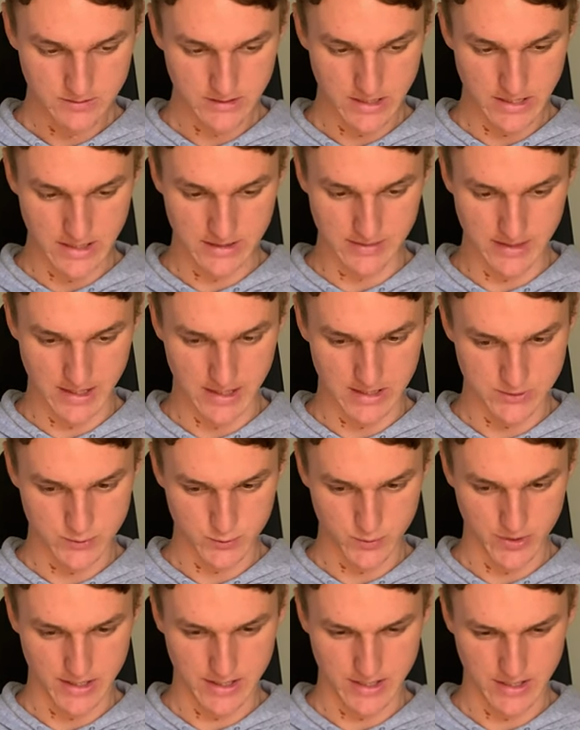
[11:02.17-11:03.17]
And last
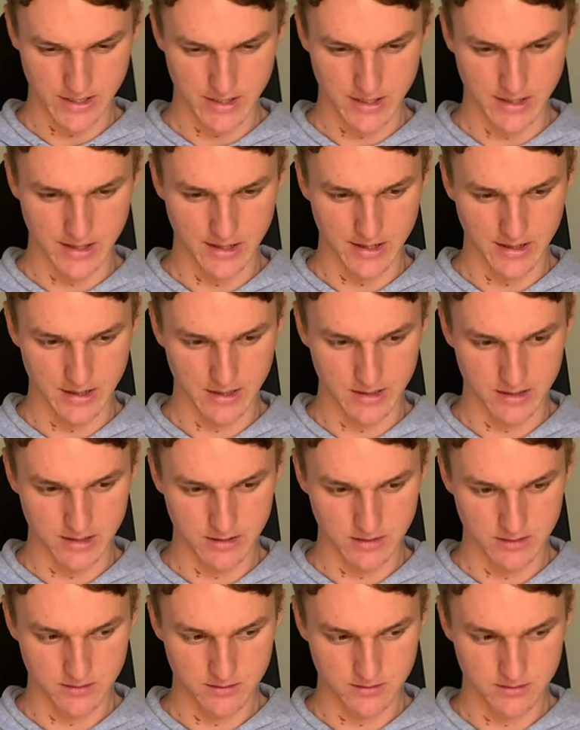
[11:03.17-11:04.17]
week I
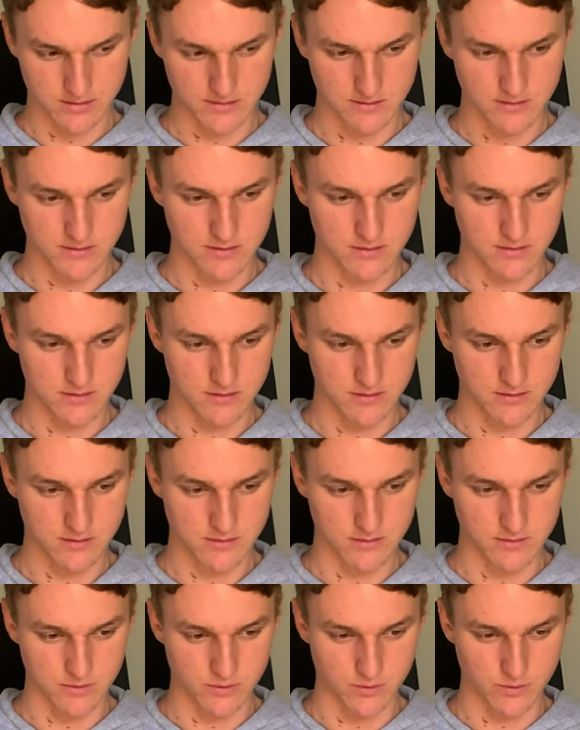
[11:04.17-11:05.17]

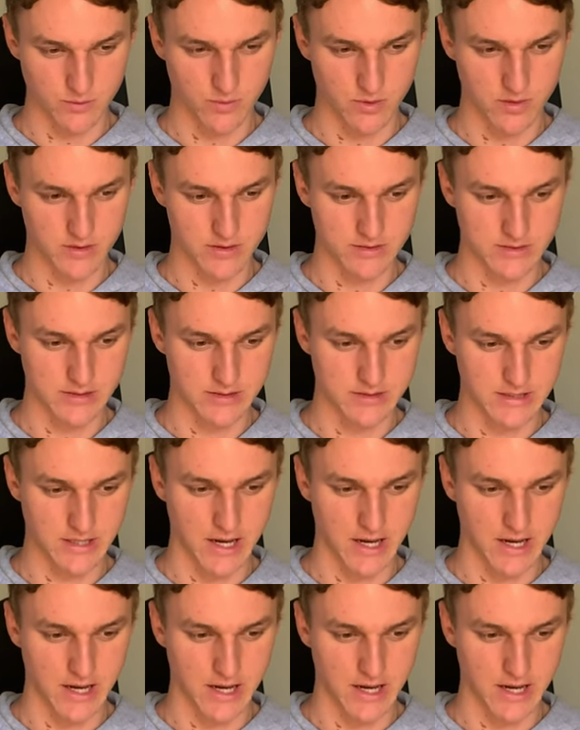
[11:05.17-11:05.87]
wanted to